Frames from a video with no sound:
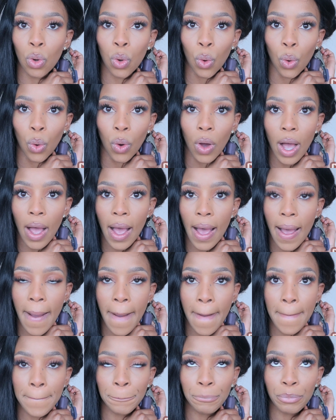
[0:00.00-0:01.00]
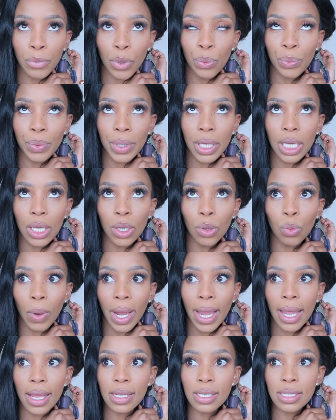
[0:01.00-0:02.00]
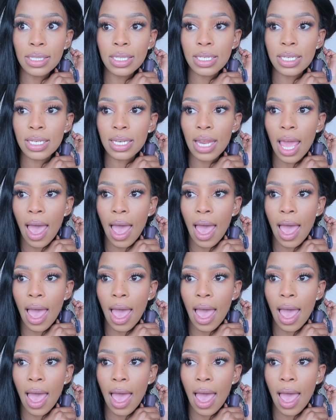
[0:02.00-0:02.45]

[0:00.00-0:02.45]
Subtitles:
cool. We went